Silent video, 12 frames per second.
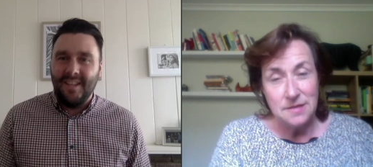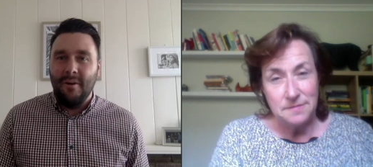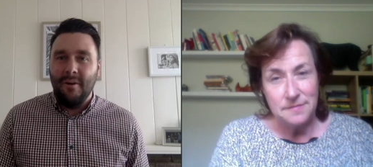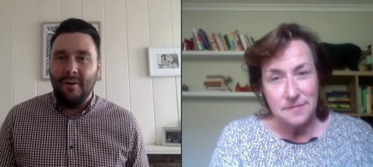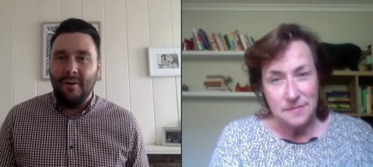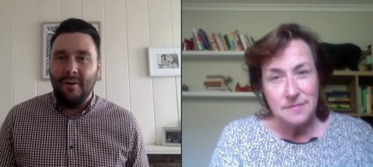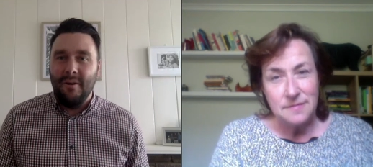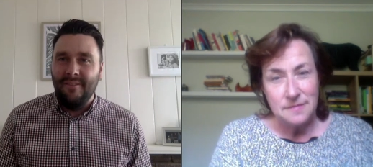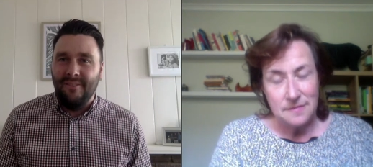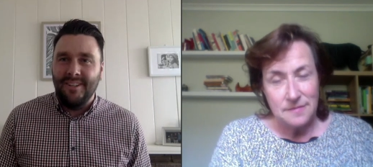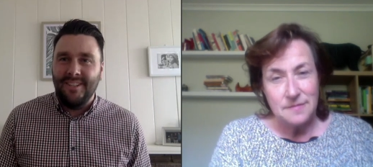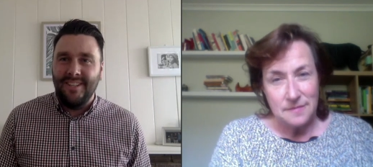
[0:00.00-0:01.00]
Speaker 1: going to be better
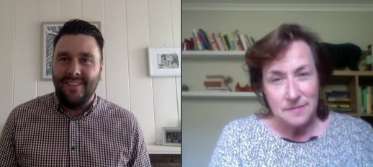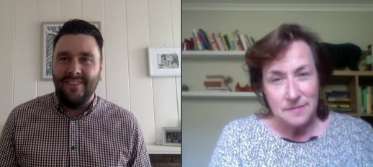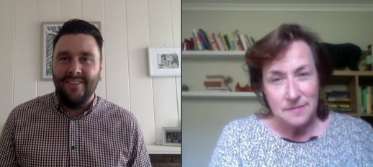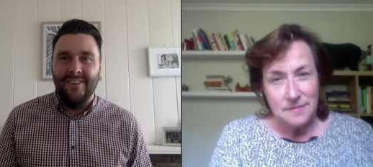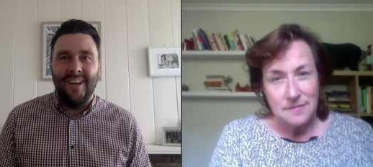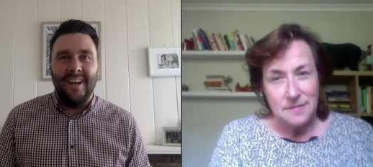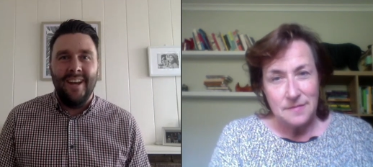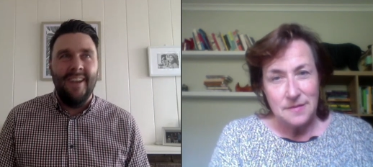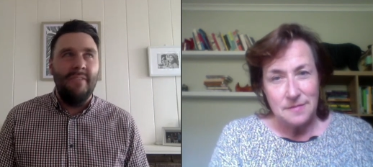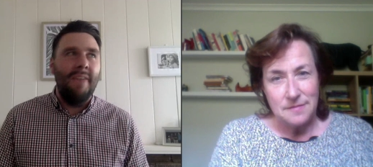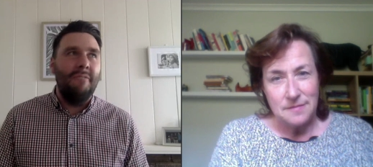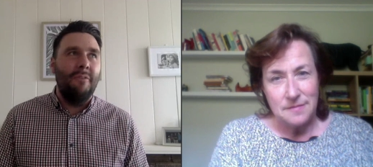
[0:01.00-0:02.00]
than what she thought, and
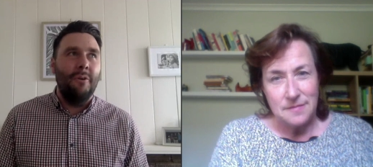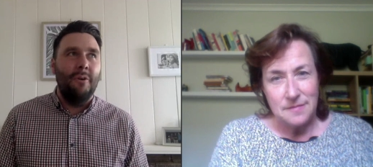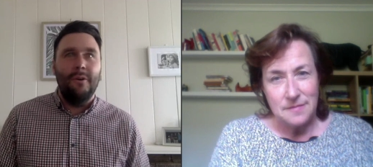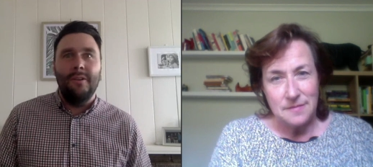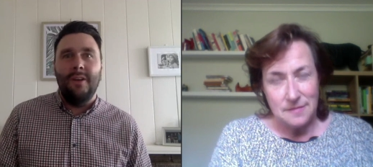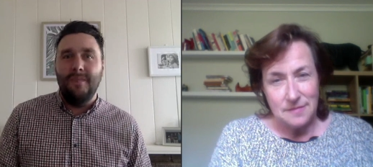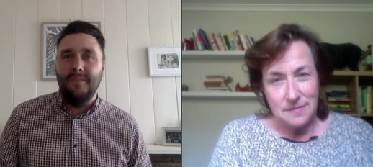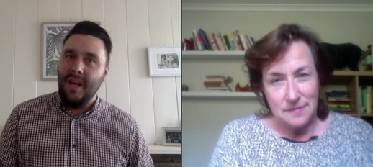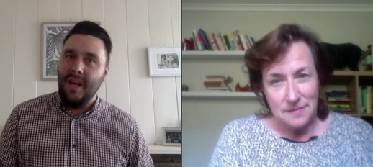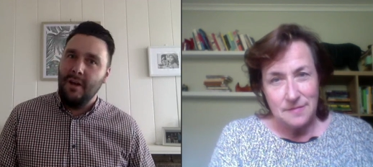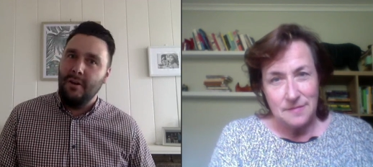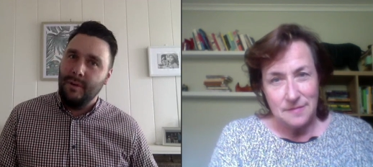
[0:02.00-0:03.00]
therefore her life is
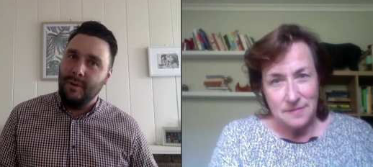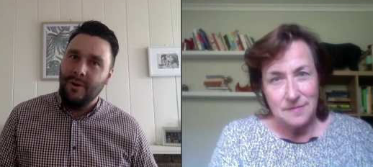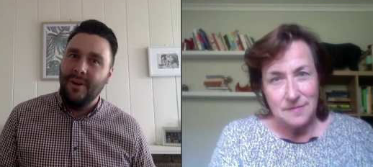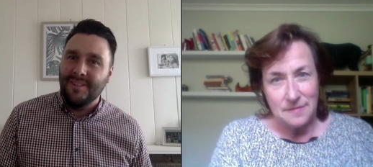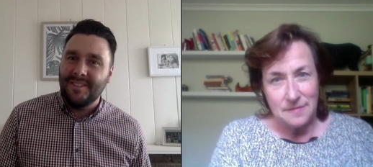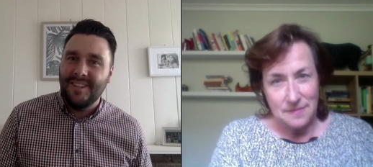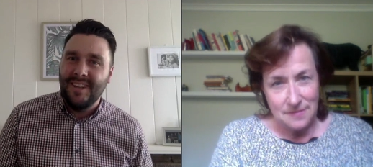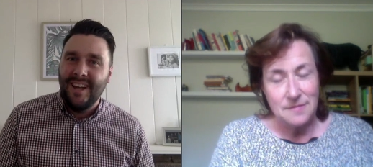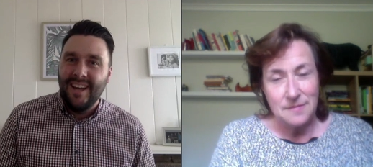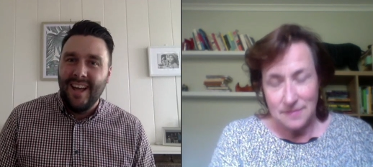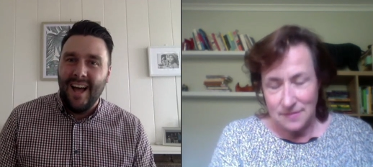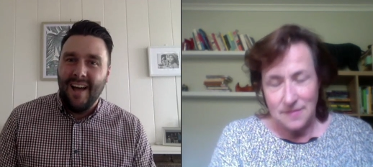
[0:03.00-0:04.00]
going to be worse
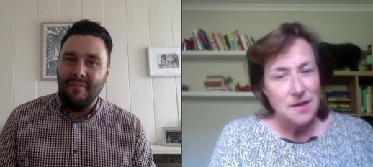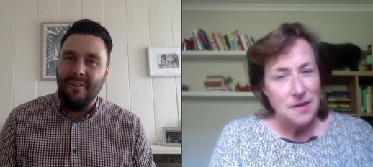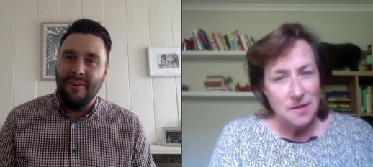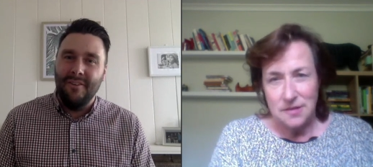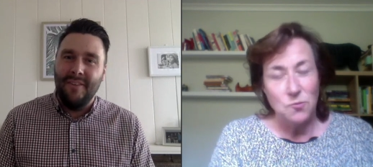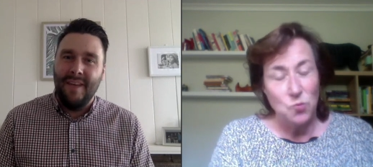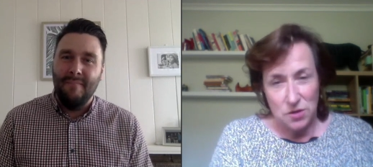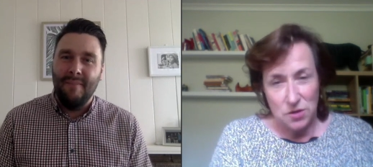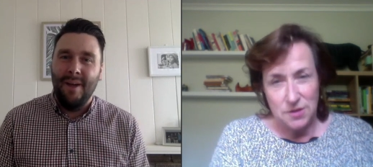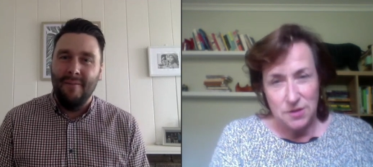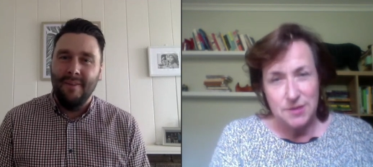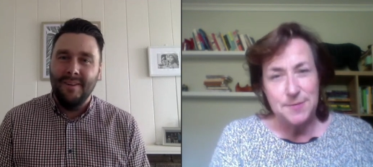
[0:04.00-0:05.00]
uh, for her in that
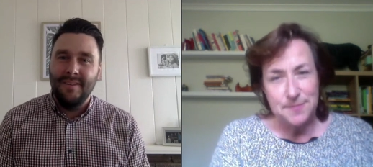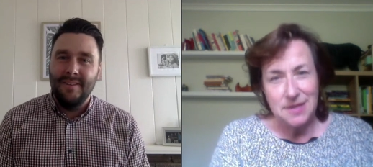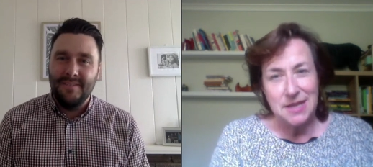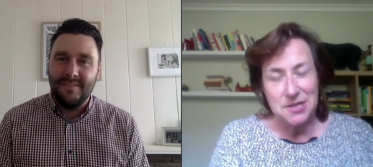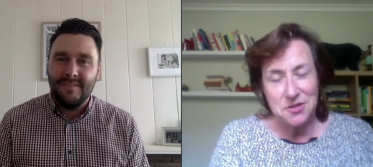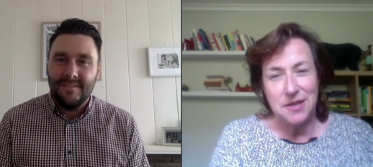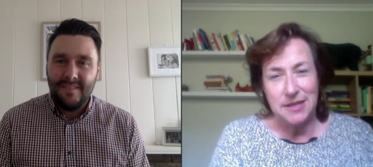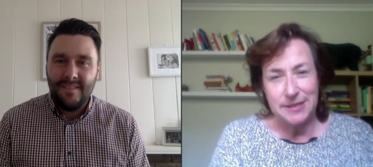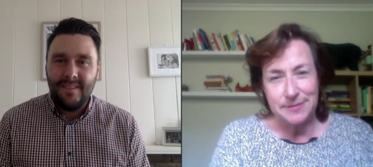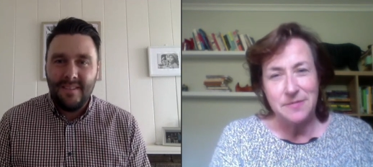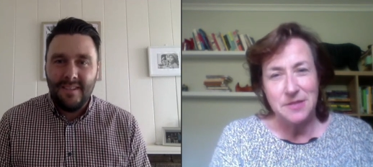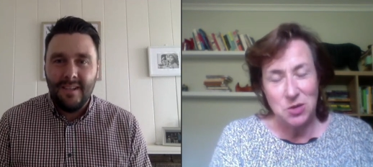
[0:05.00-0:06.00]
moment
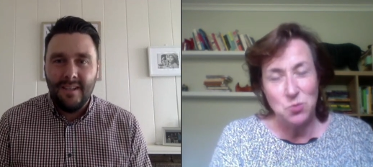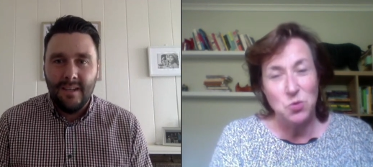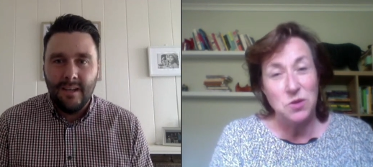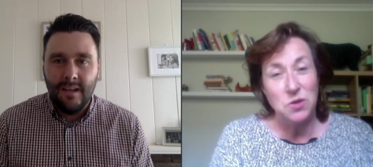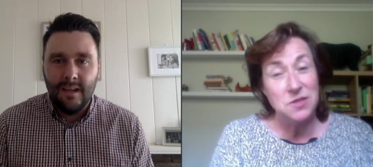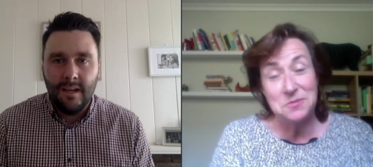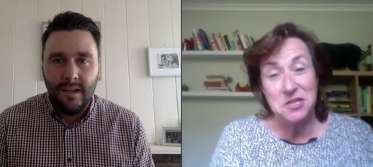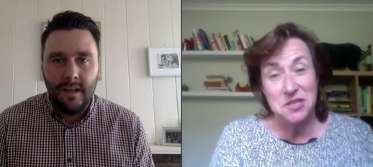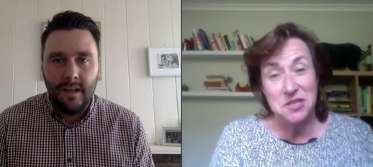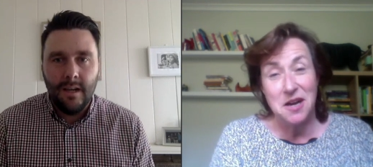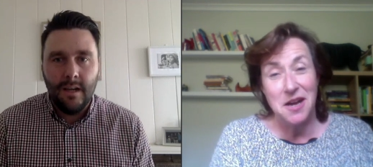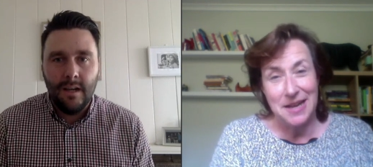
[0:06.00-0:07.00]
Speaker 2: she wants him to
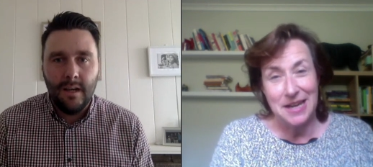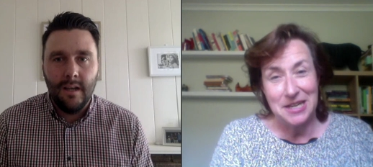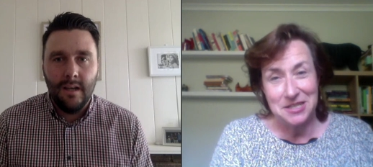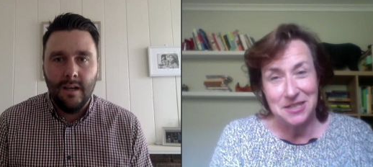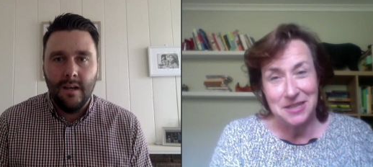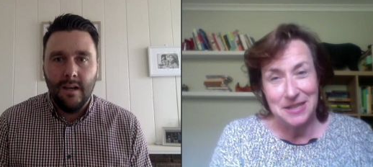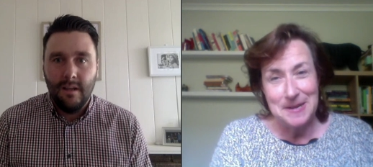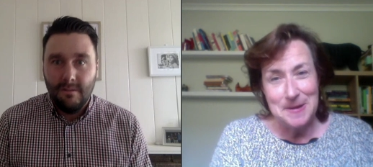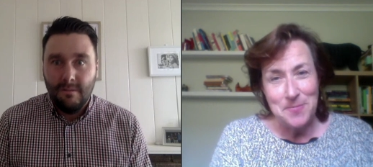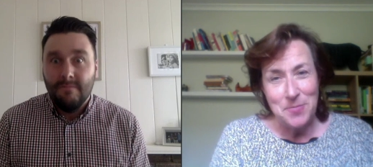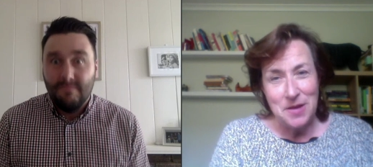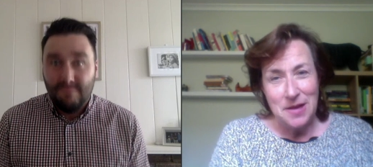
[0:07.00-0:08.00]
die actually
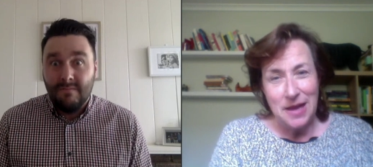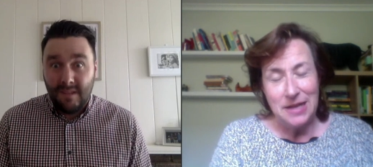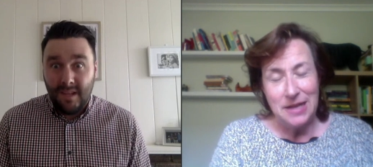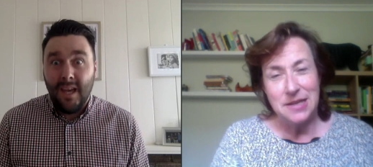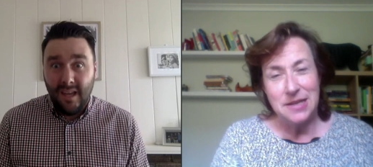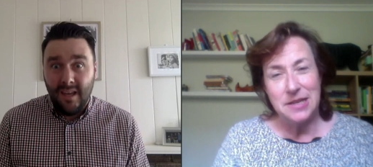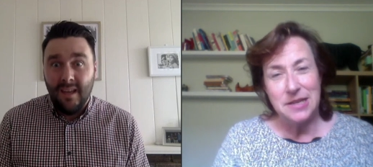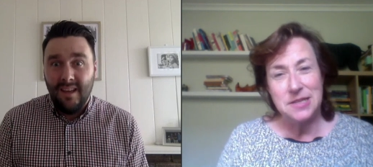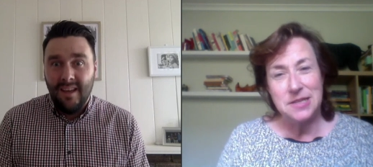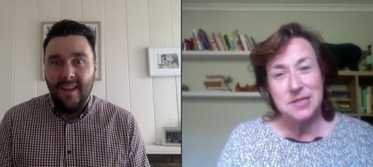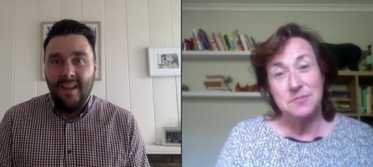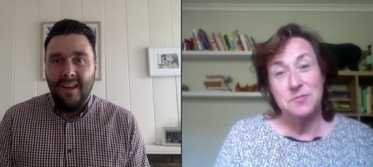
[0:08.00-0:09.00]
and yeah. and there's
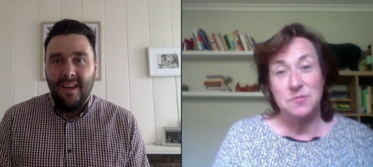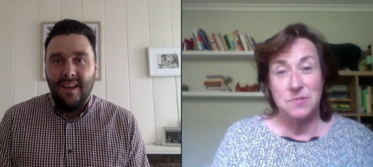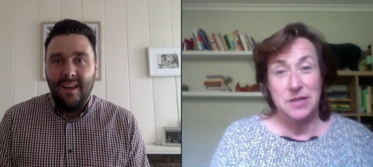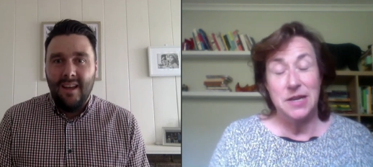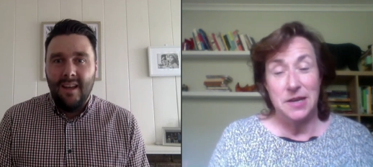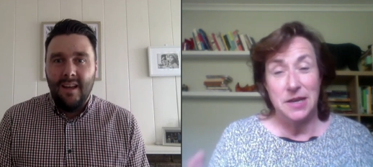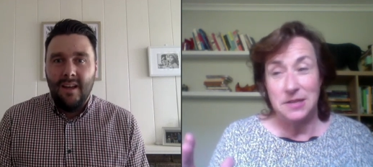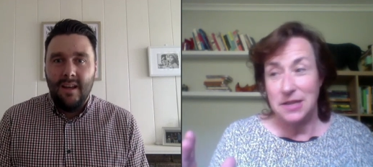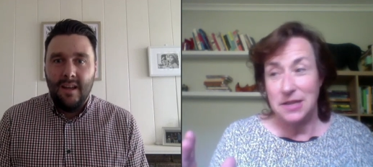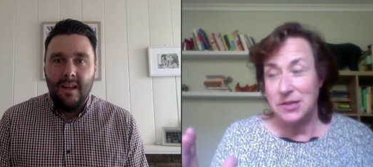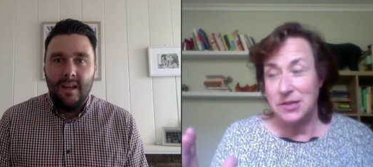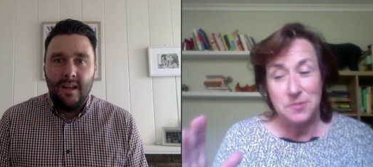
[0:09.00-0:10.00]
a yeah and
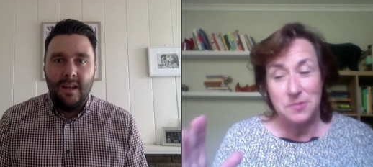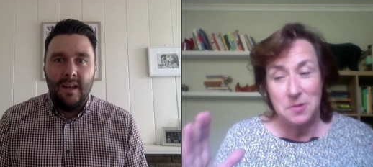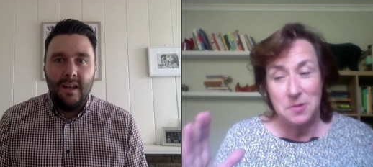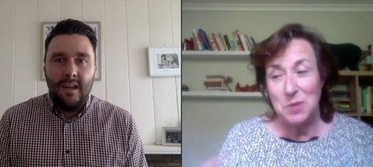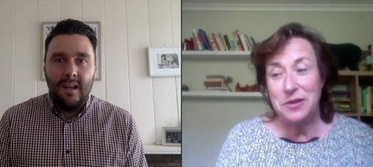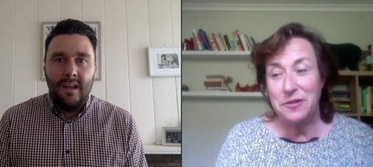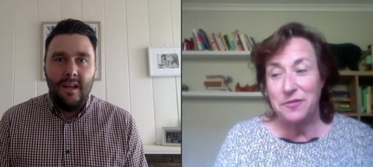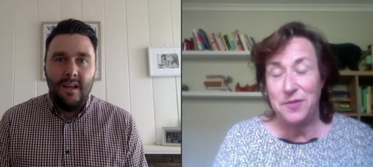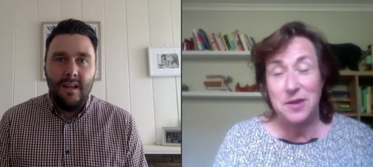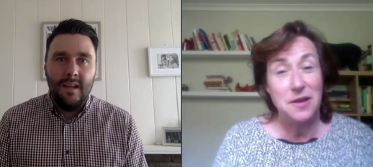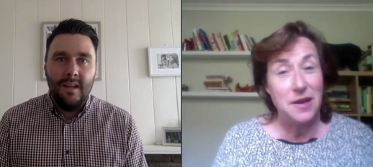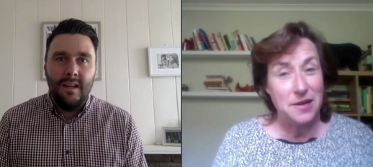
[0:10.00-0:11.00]
and the, the moment i feel
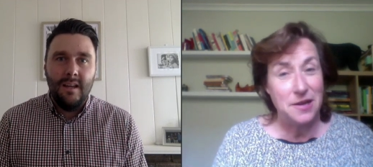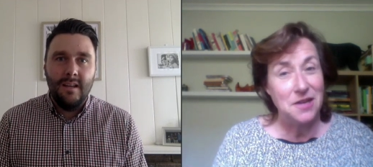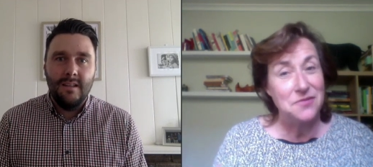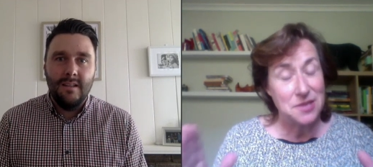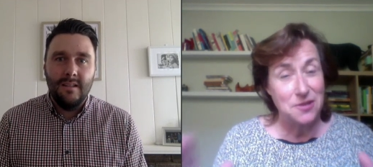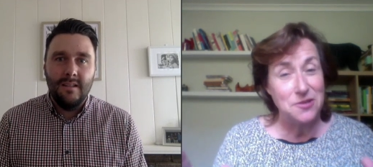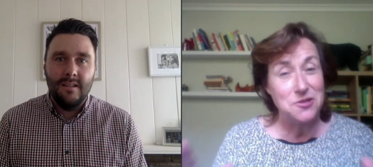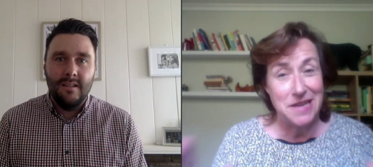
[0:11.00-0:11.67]
like i've slowed you